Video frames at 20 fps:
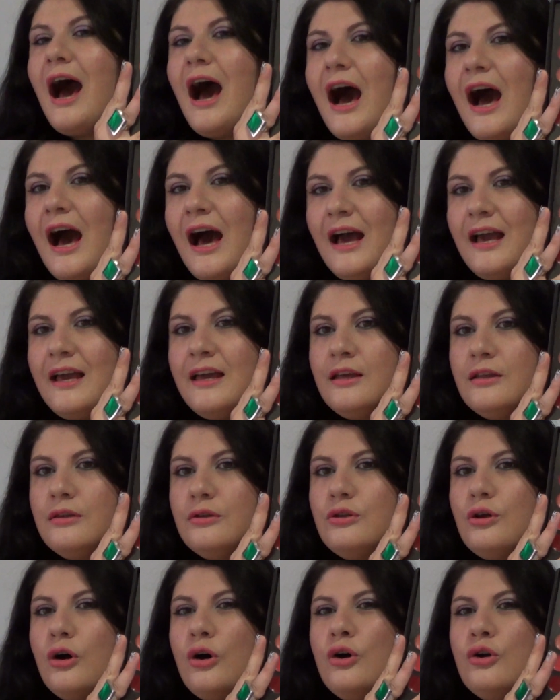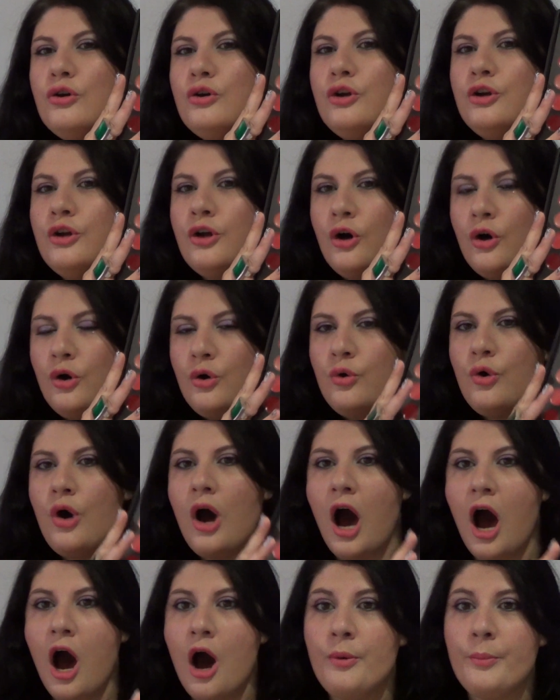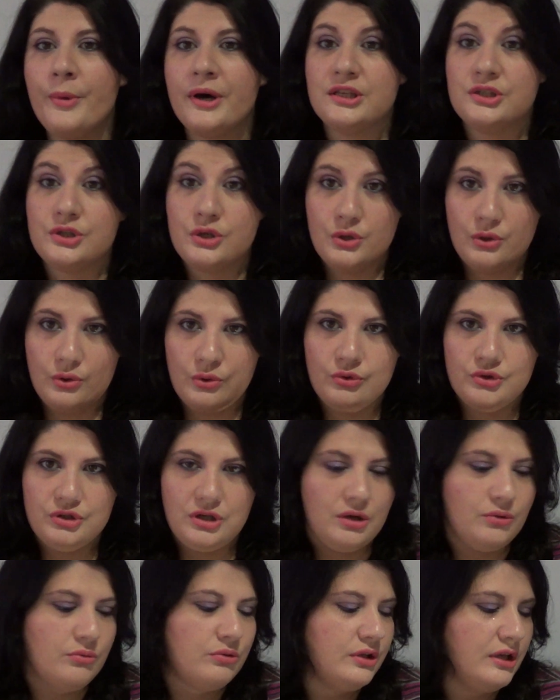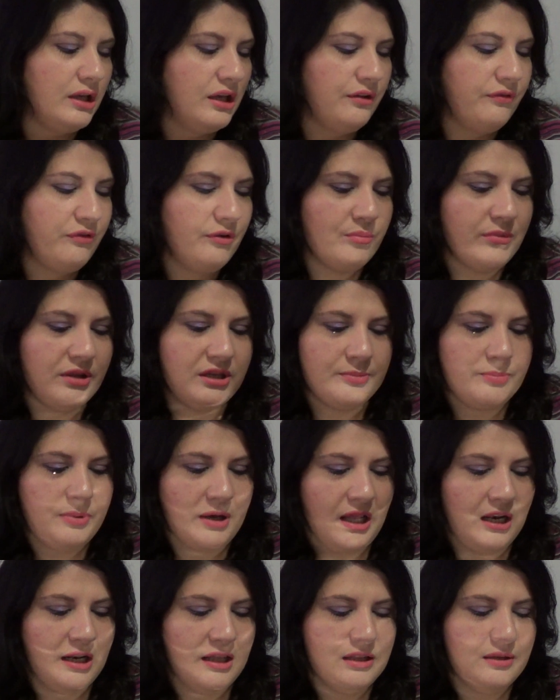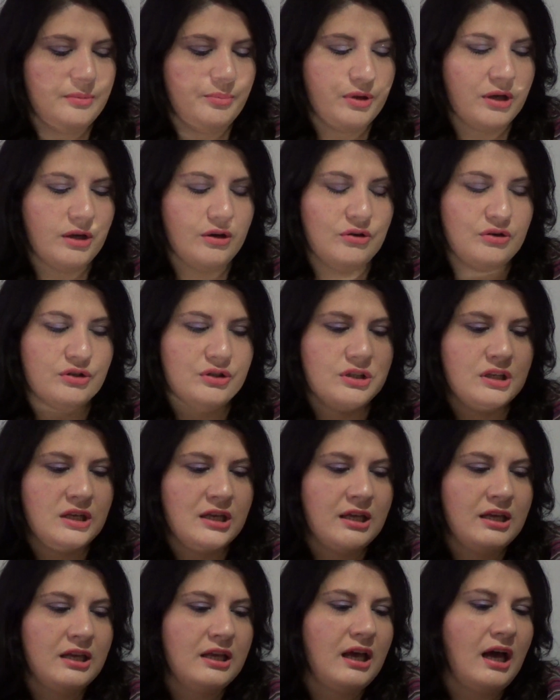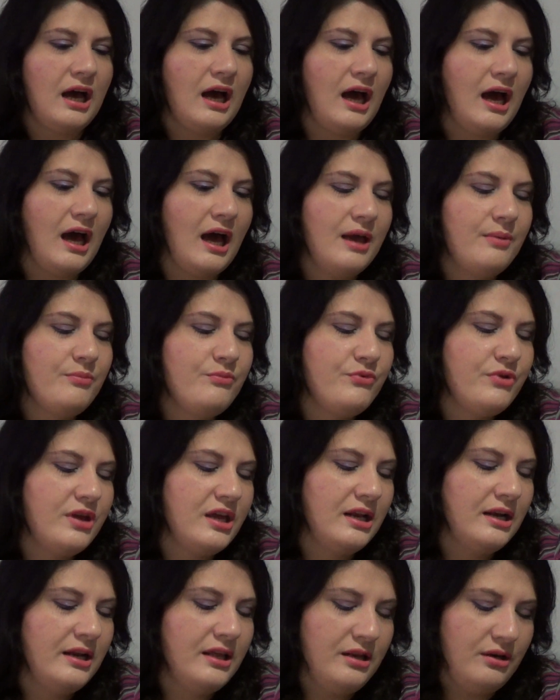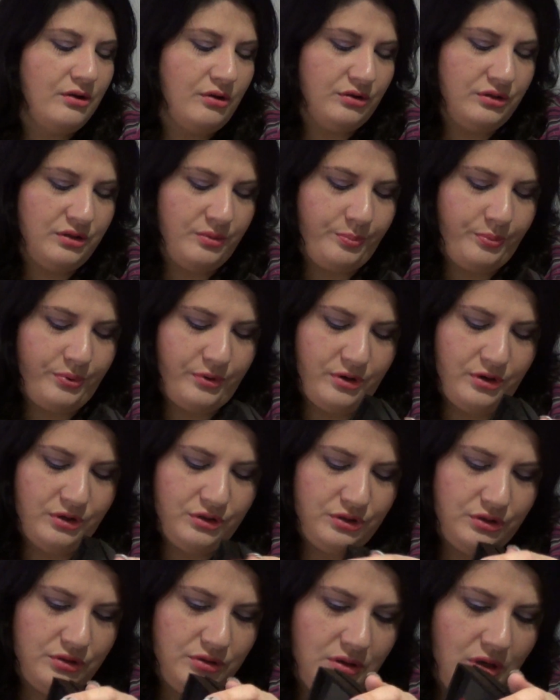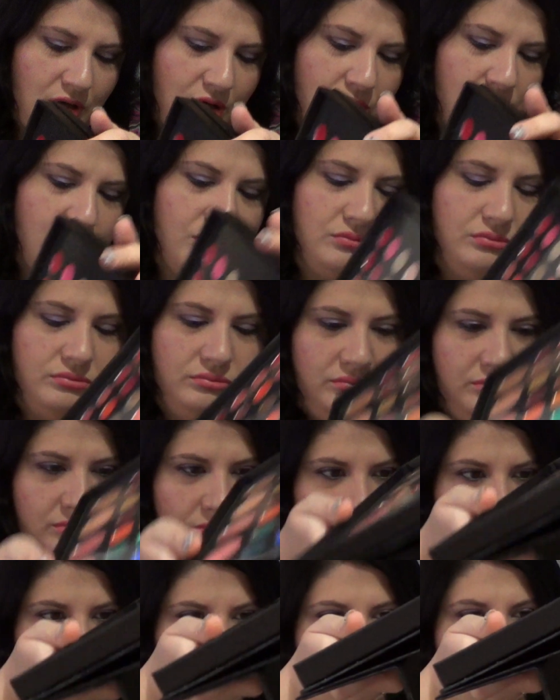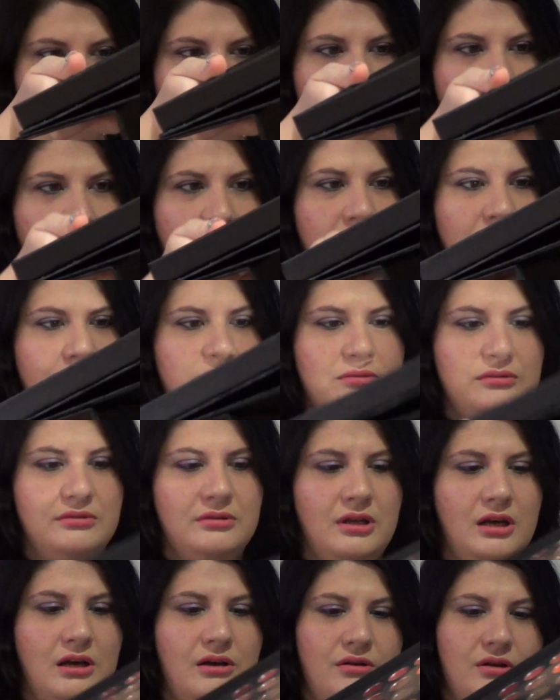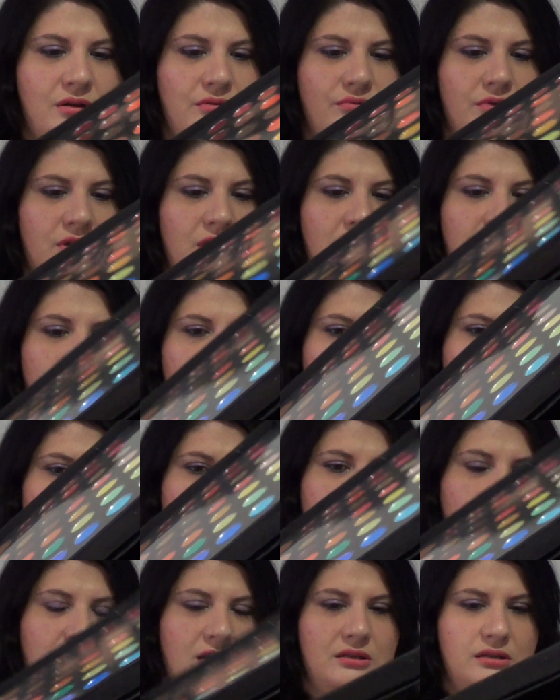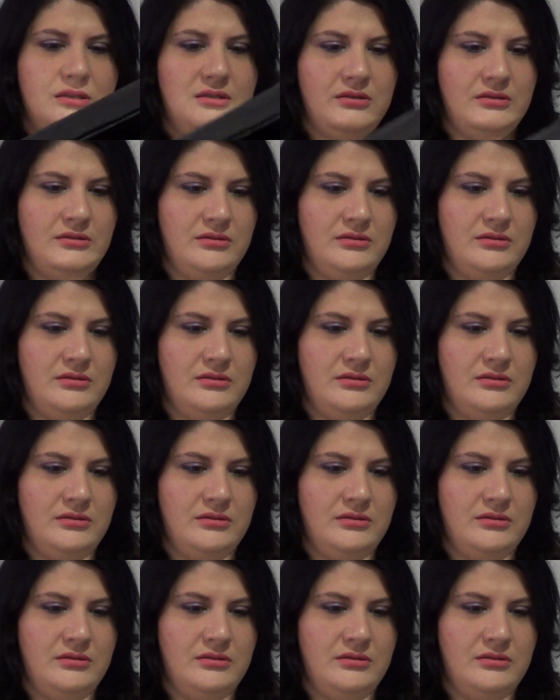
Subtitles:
I don't know how much use I will get from this palette, because I'm really not a person. Oh, okay, now I realize that